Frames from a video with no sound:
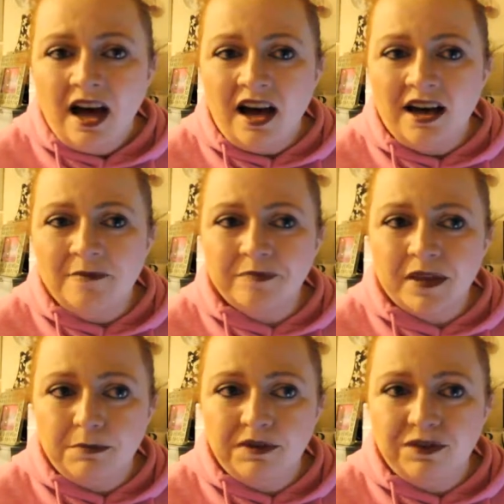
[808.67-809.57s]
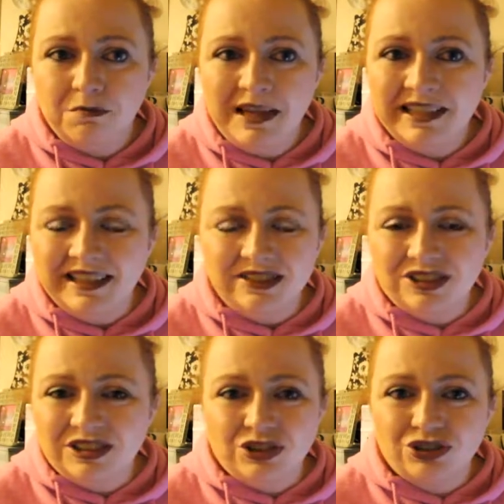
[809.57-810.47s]
Um, but for me, it
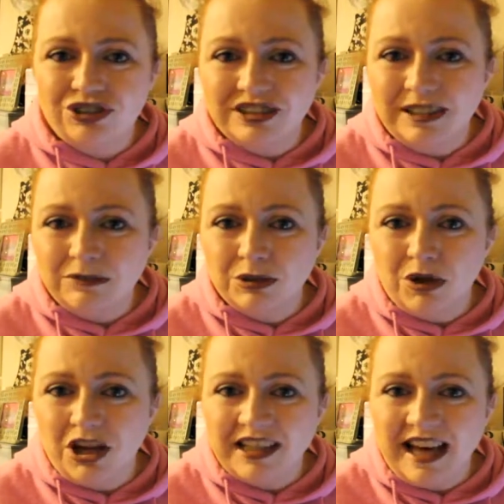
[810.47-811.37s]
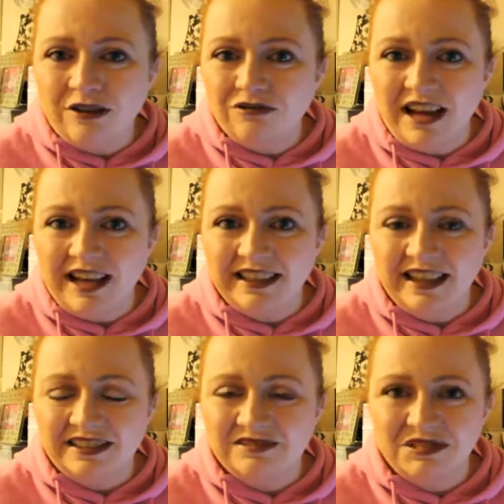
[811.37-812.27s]
just doesn't seem to work out right,
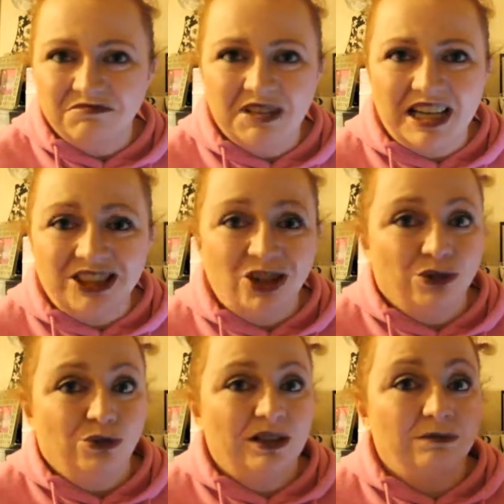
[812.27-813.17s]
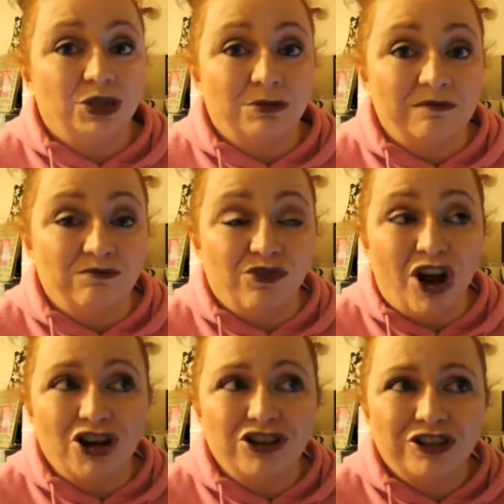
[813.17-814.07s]
and I don't know what I'm doing
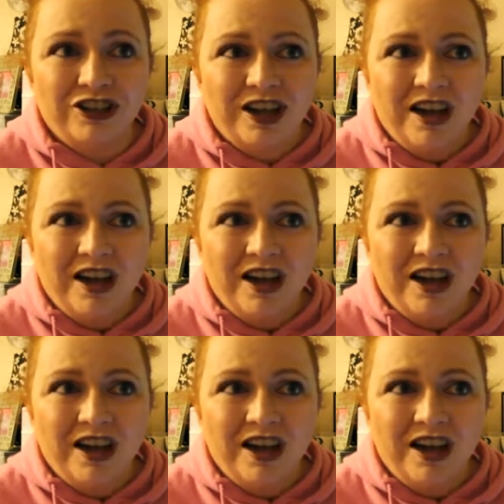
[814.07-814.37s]
wrong.